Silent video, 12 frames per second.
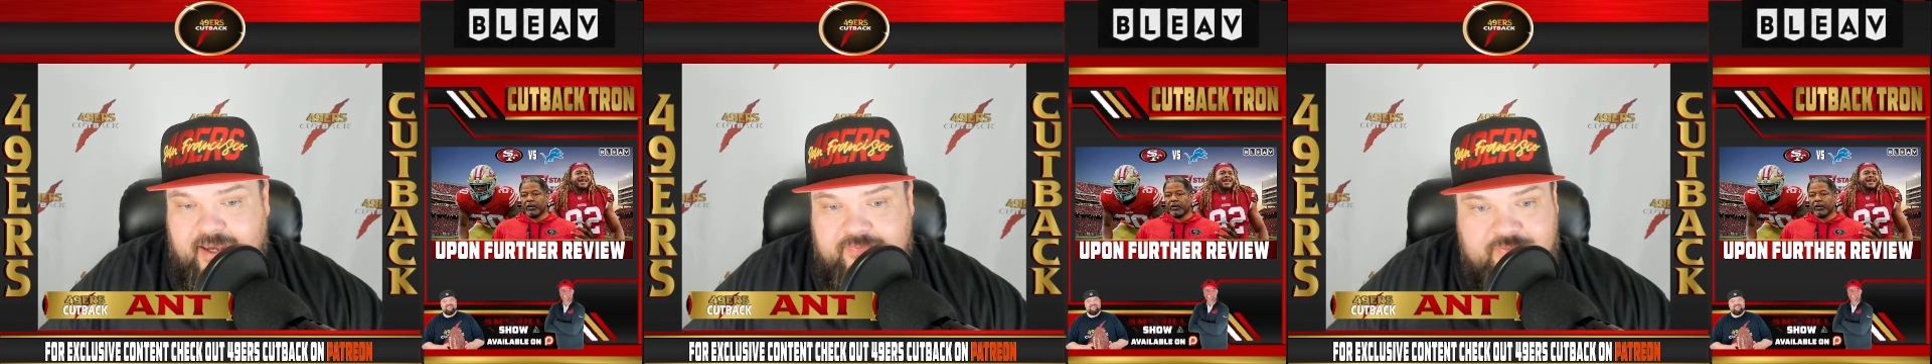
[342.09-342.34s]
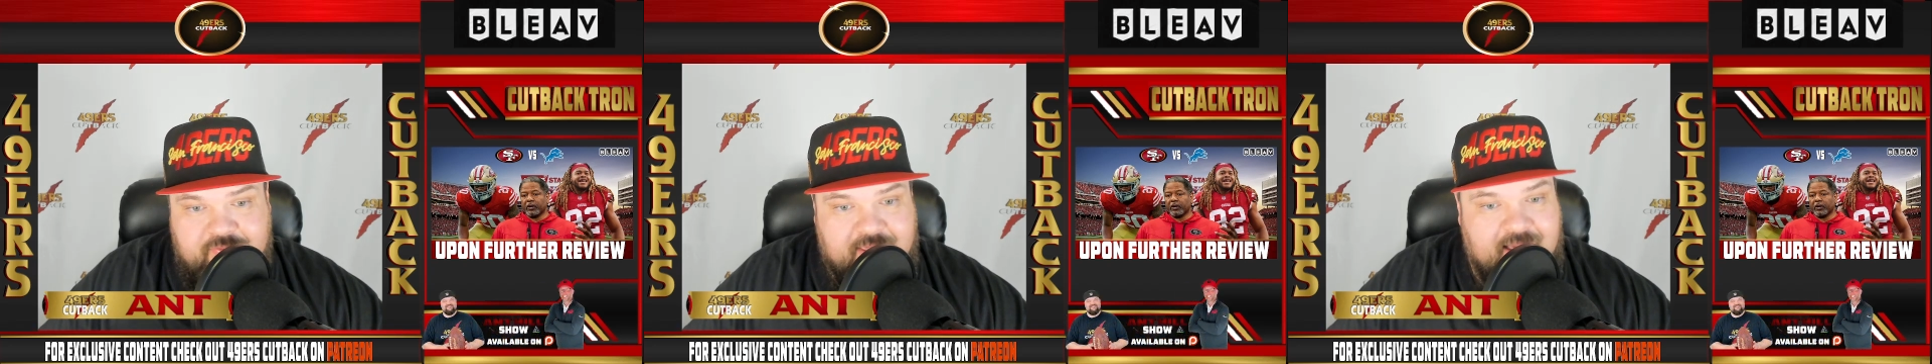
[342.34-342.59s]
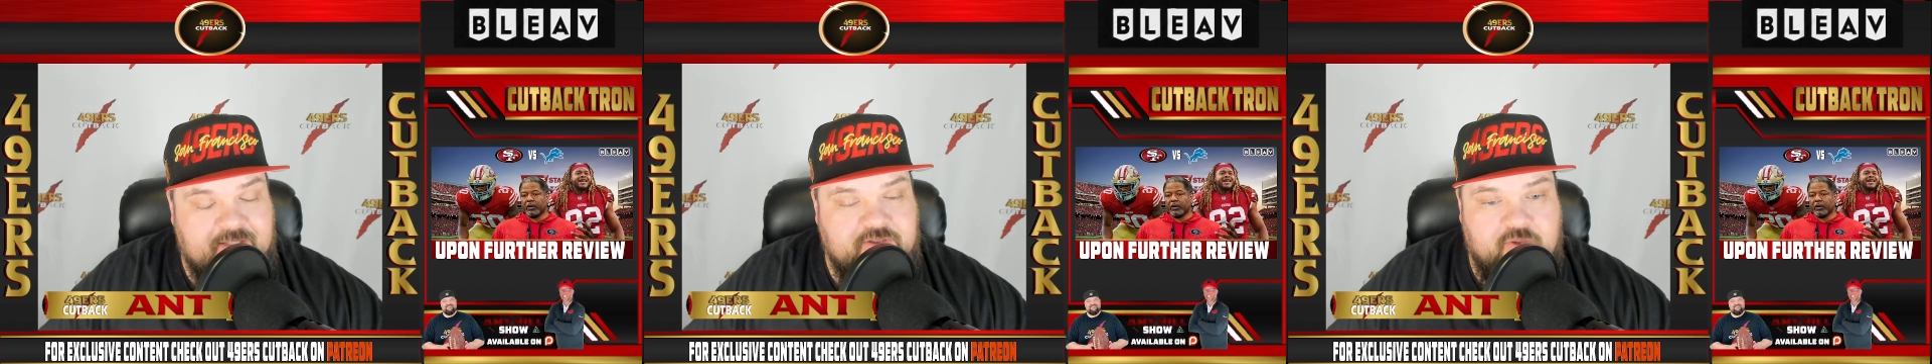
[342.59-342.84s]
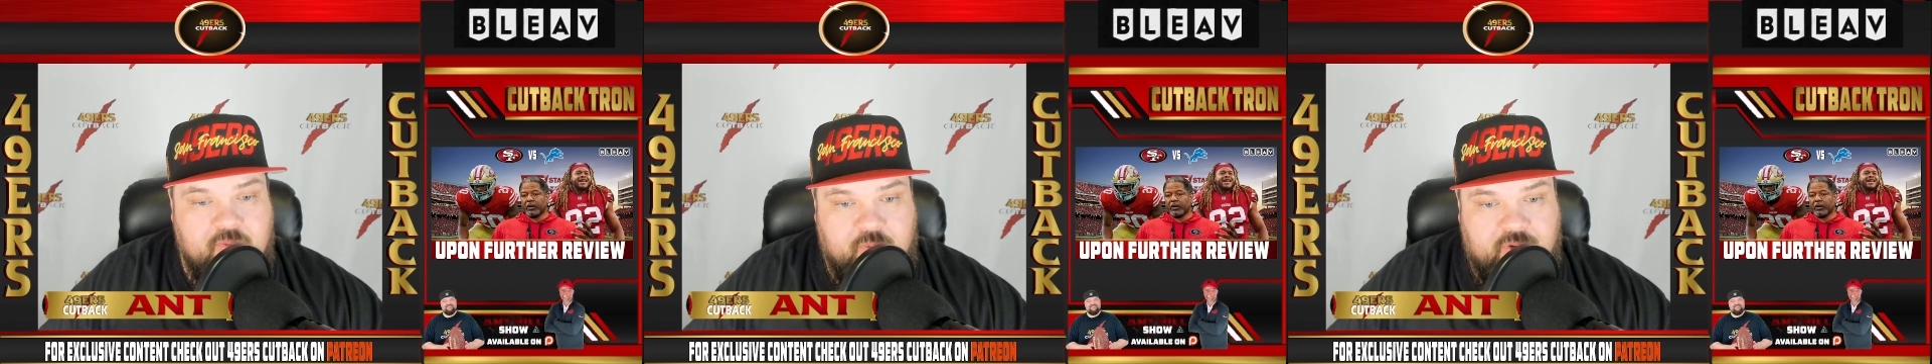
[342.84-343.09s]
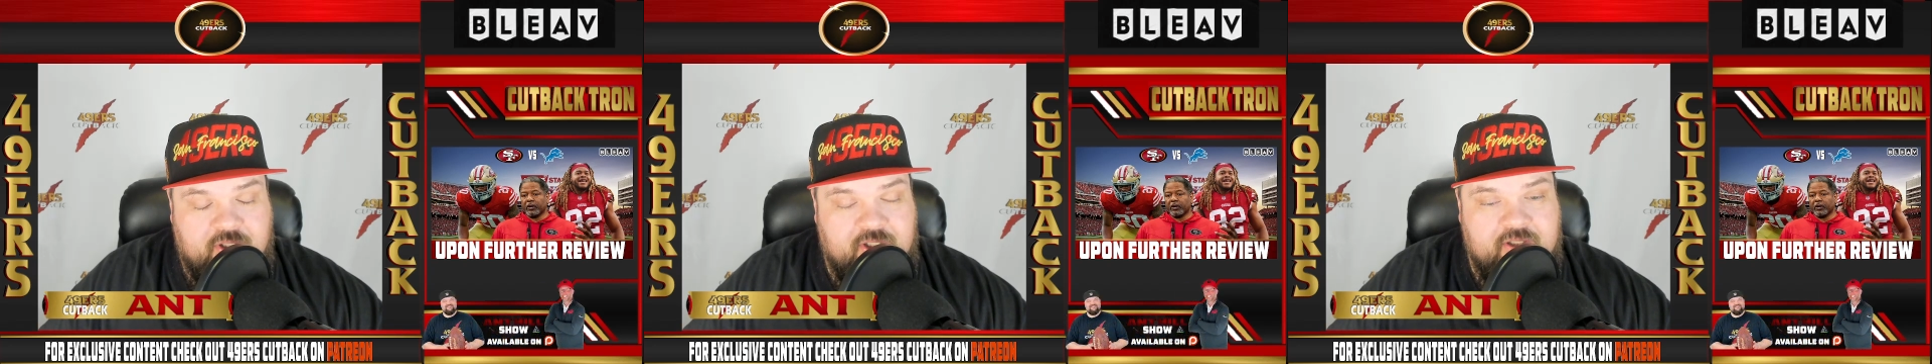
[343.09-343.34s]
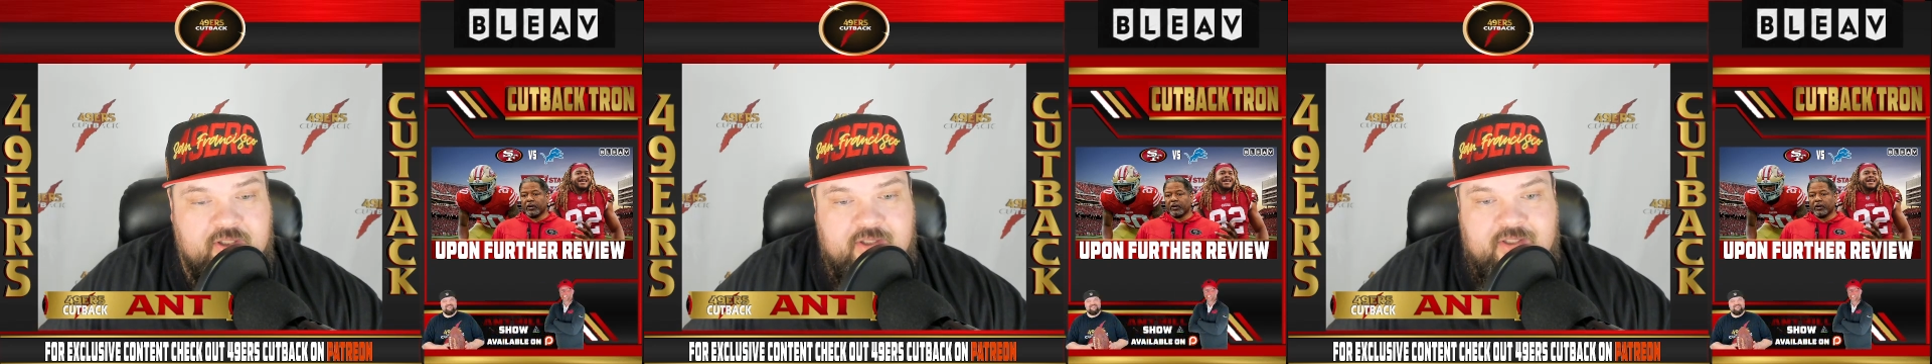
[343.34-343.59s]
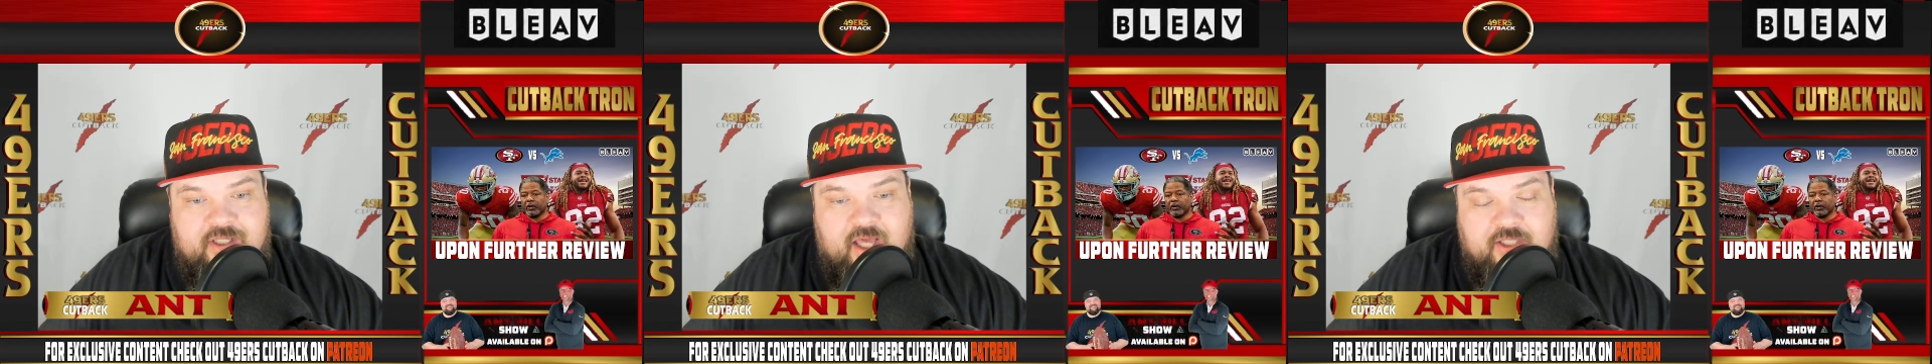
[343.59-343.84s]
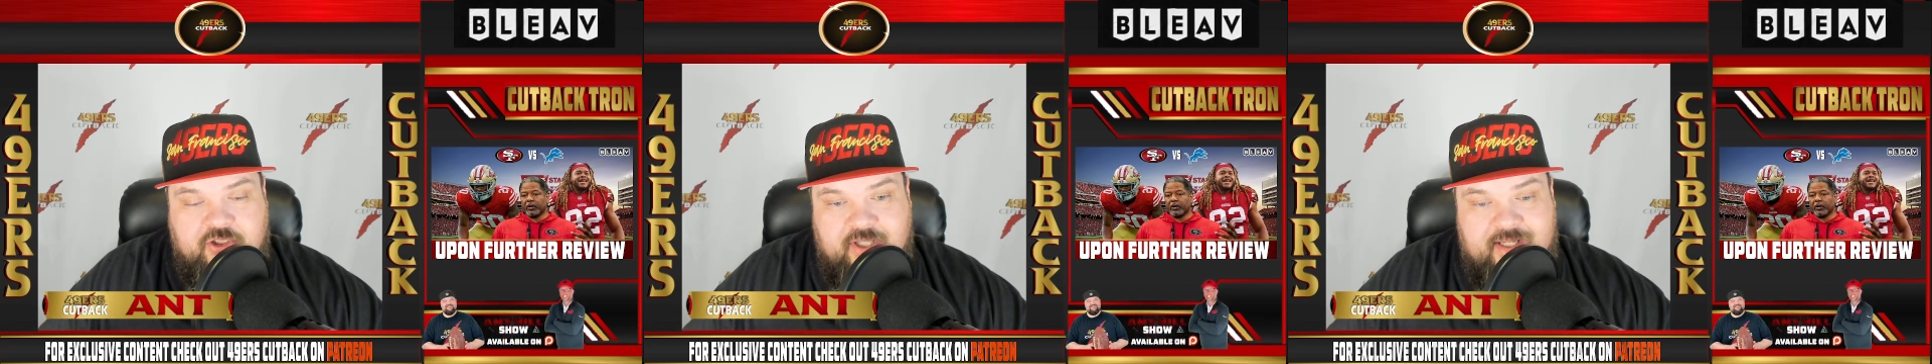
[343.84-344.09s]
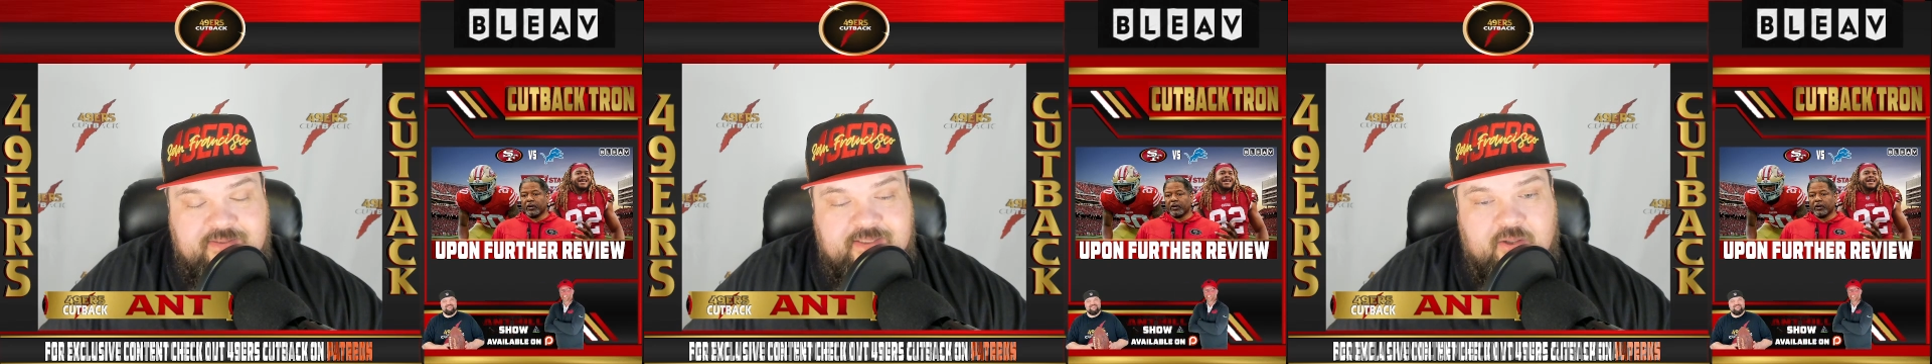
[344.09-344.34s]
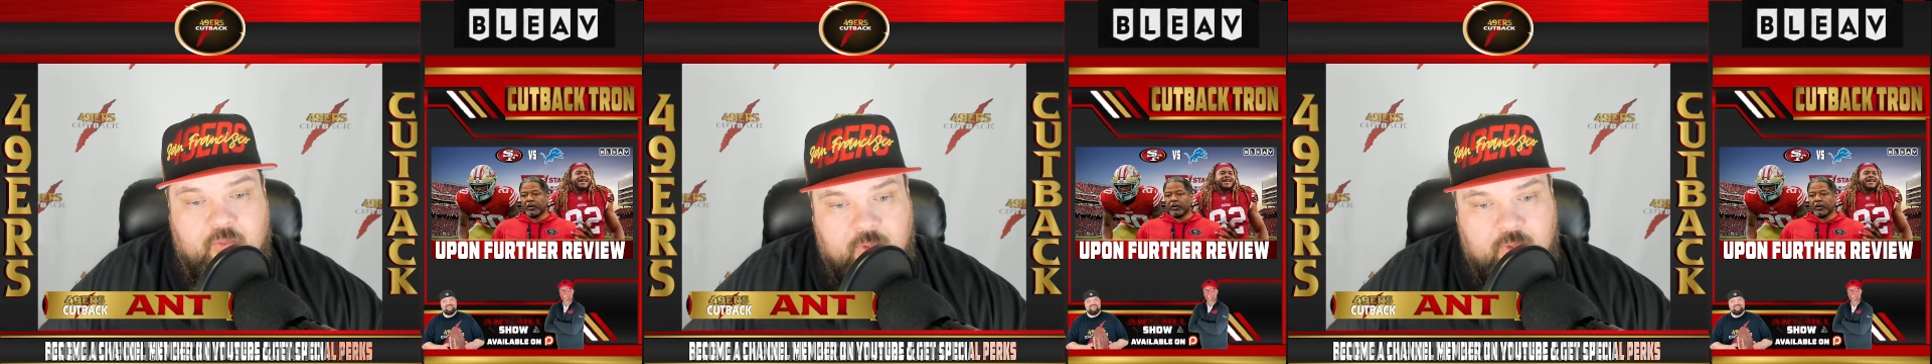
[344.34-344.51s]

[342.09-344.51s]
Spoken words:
And then the guys who were chasing